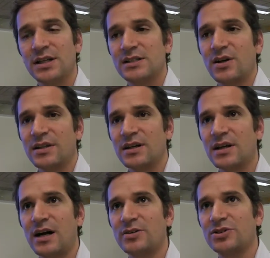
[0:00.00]
So I
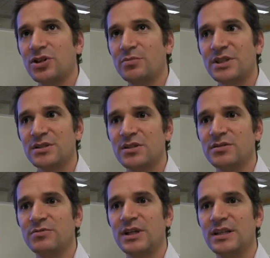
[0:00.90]
think our job is
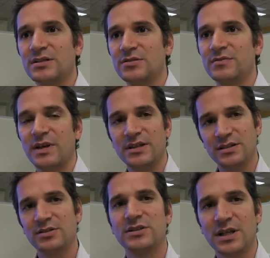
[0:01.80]
not really to invent a
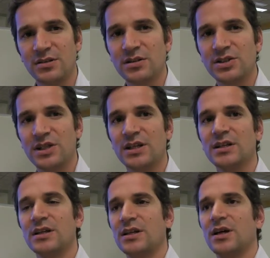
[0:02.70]
new technology